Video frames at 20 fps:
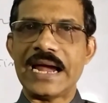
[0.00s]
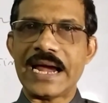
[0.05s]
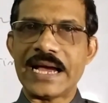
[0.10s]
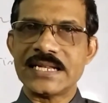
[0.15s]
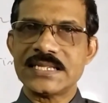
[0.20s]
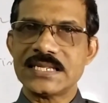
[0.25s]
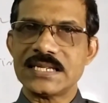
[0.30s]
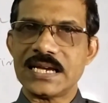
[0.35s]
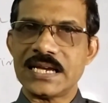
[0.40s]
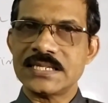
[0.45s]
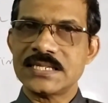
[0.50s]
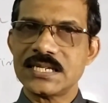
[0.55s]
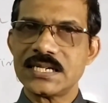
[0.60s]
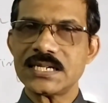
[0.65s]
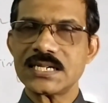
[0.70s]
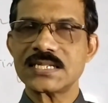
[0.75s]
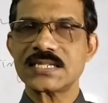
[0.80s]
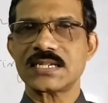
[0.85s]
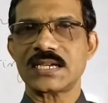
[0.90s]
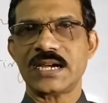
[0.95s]

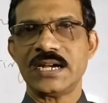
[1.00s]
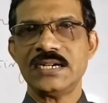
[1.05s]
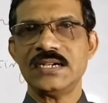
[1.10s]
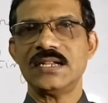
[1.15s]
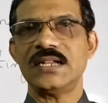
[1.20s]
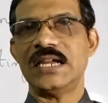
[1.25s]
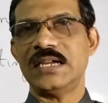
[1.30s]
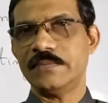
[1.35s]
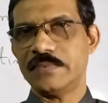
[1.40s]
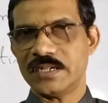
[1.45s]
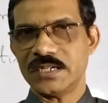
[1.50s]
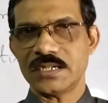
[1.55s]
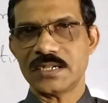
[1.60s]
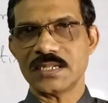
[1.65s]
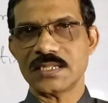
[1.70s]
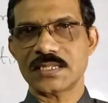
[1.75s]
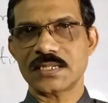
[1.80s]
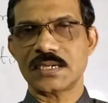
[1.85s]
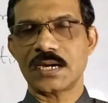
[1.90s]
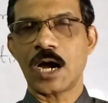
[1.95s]
assets and liabilities.